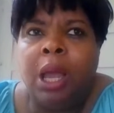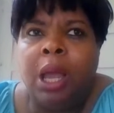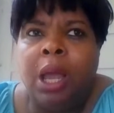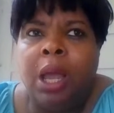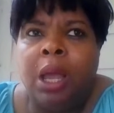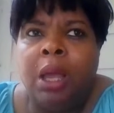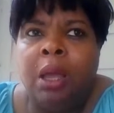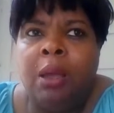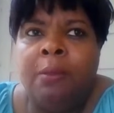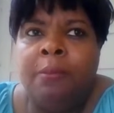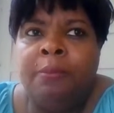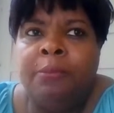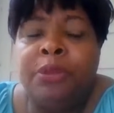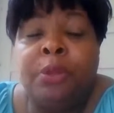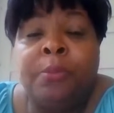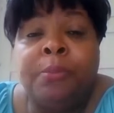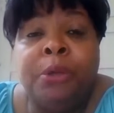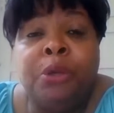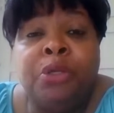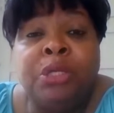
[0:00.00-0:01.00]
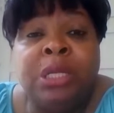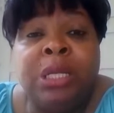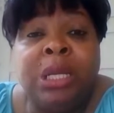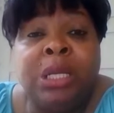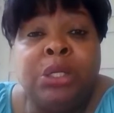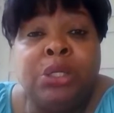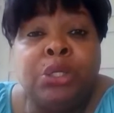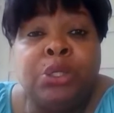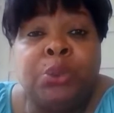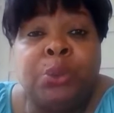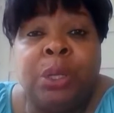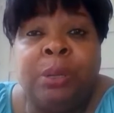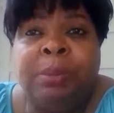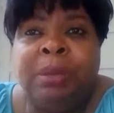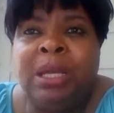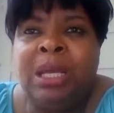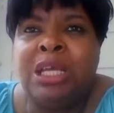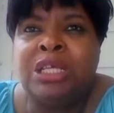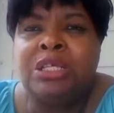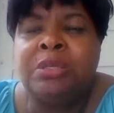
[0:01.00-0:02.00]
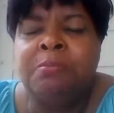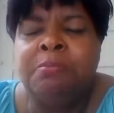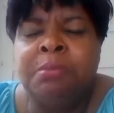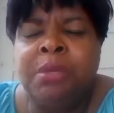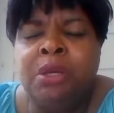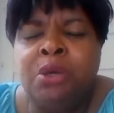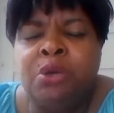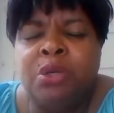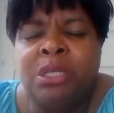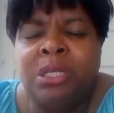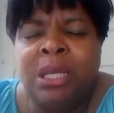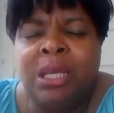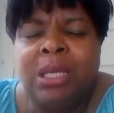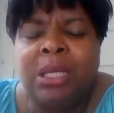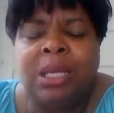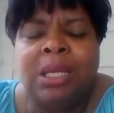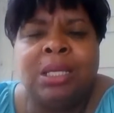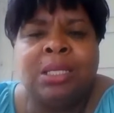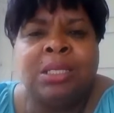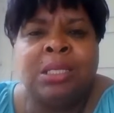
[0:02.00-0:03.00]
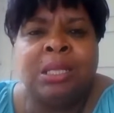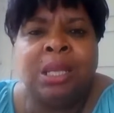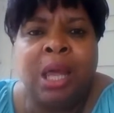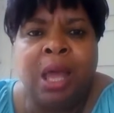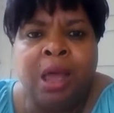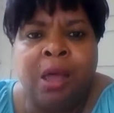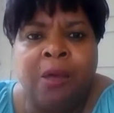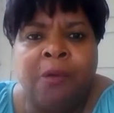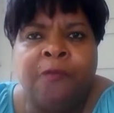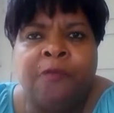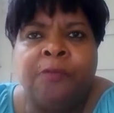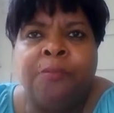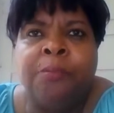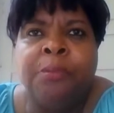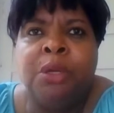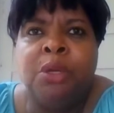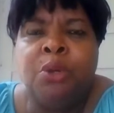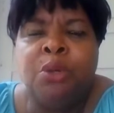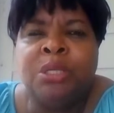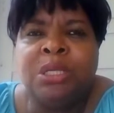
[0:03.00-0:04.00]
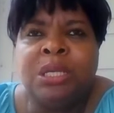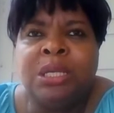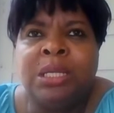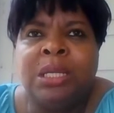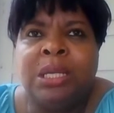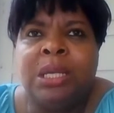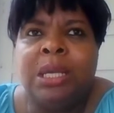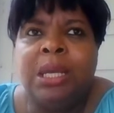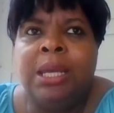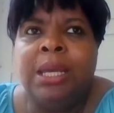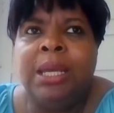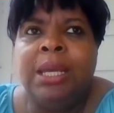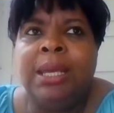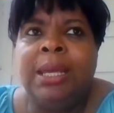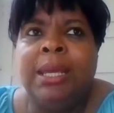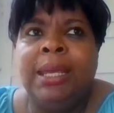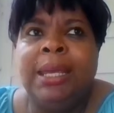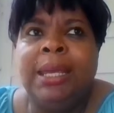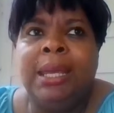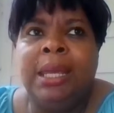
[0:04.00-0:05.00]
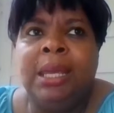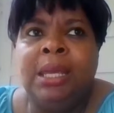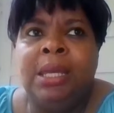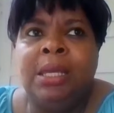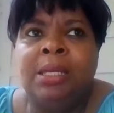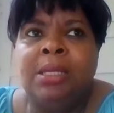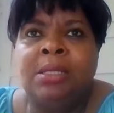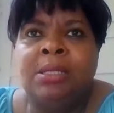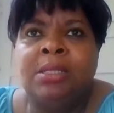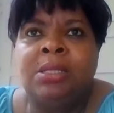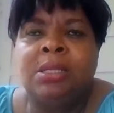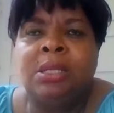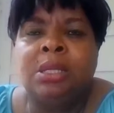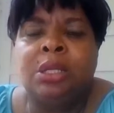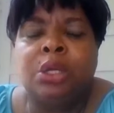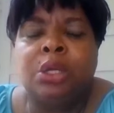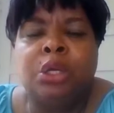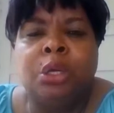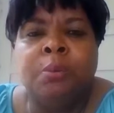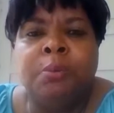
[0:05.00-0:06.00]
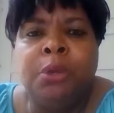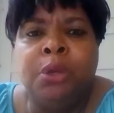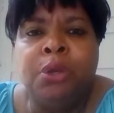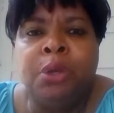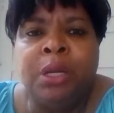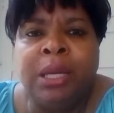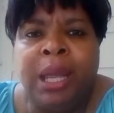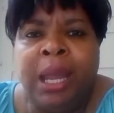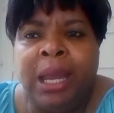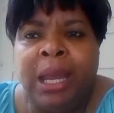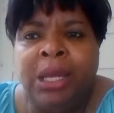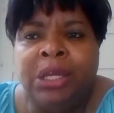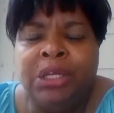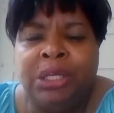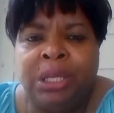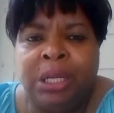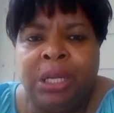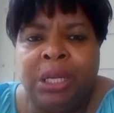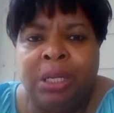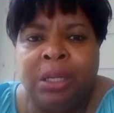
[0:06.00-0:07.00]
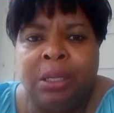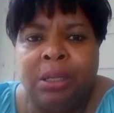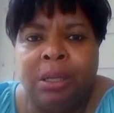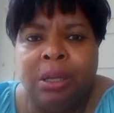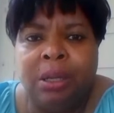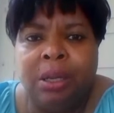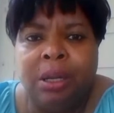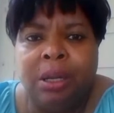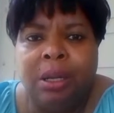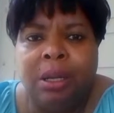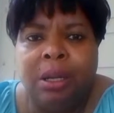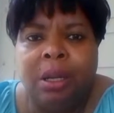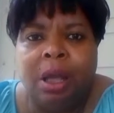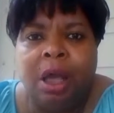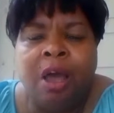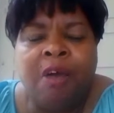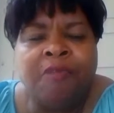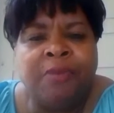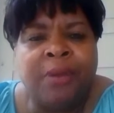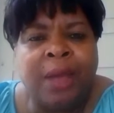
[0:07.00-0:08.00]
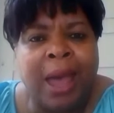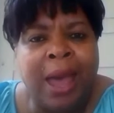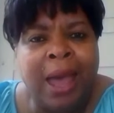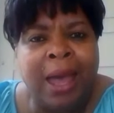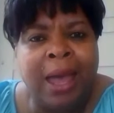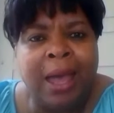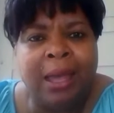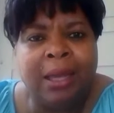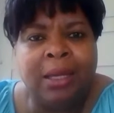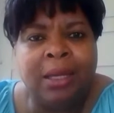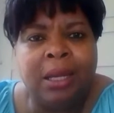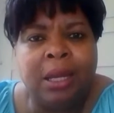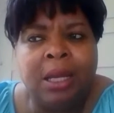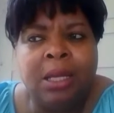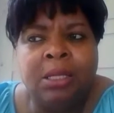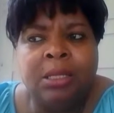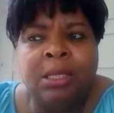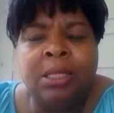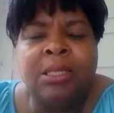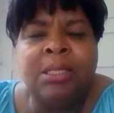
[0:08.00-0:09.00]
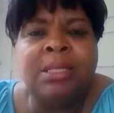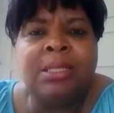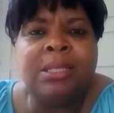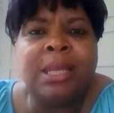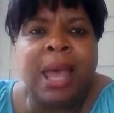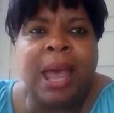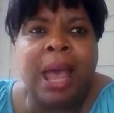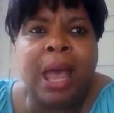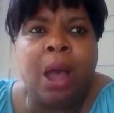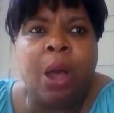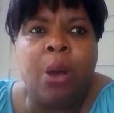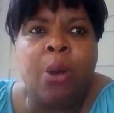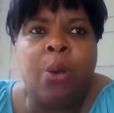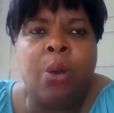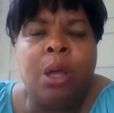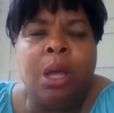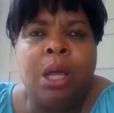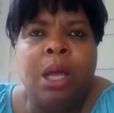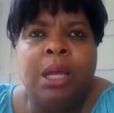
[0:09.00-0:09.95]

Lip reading: the music industry, because music is love. Music is the communication of God. This is how